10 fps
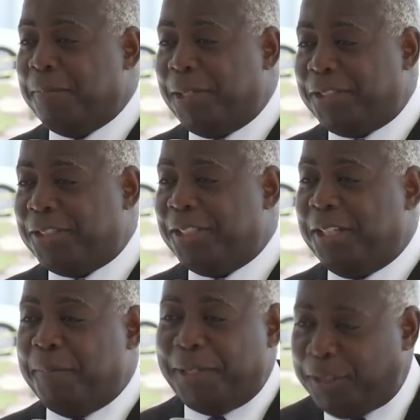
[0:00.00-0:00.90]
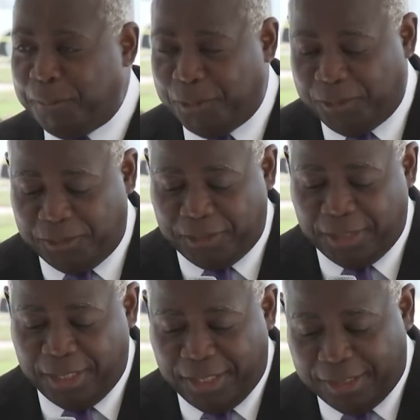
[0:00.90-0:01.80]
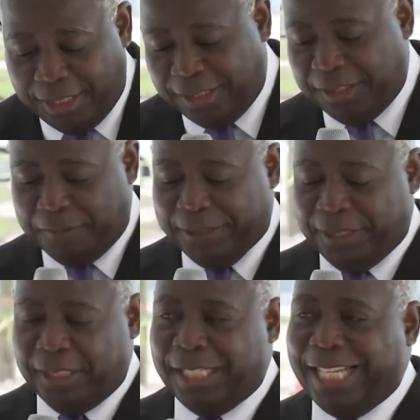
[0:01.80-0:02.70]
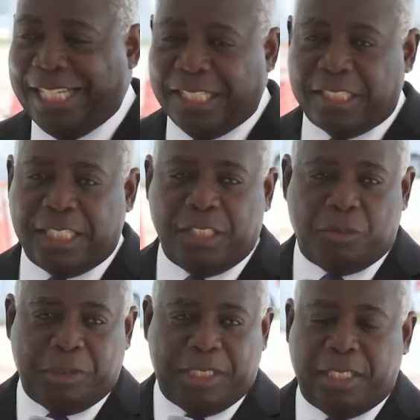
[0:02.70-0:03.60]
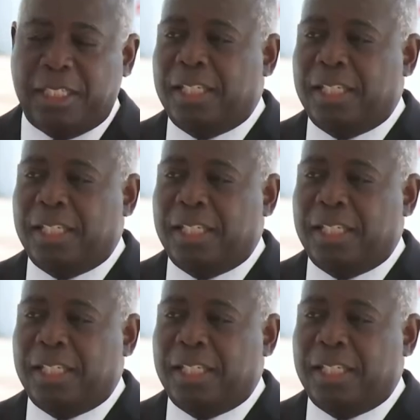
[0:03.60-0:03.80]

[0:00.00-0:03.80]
much, much more that has been in since we